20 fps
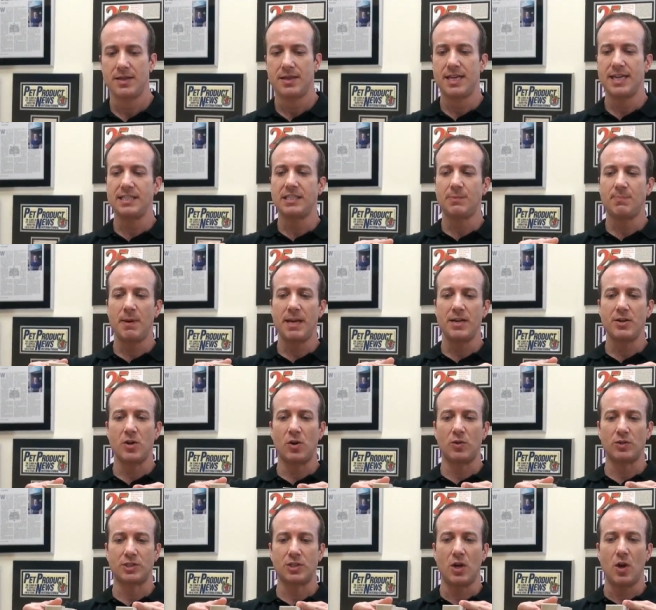these
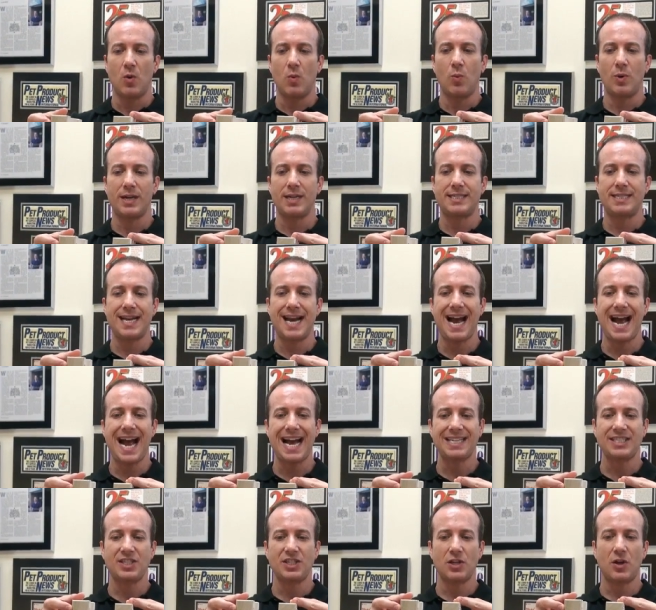spindles would
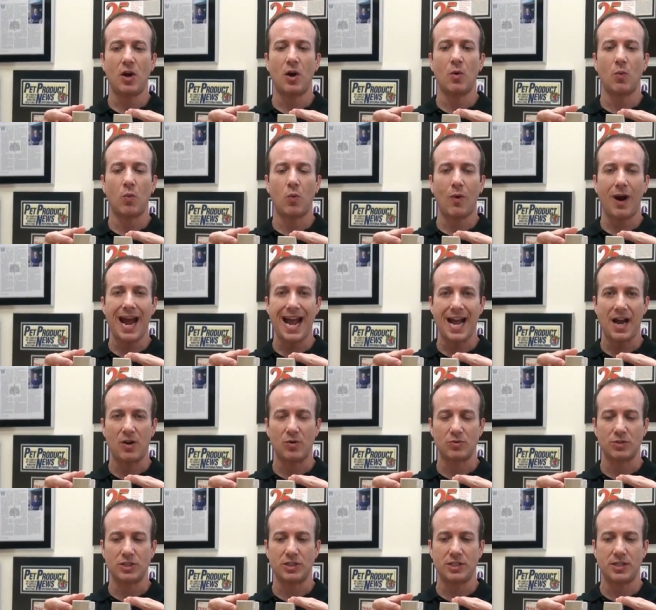attach
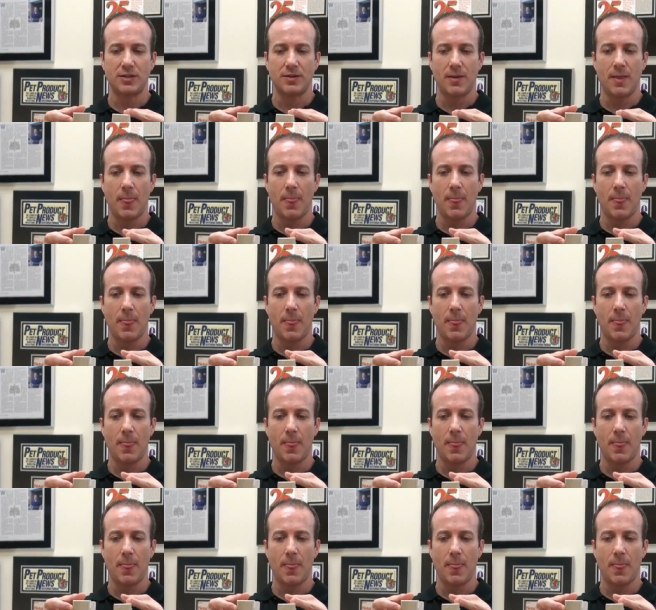around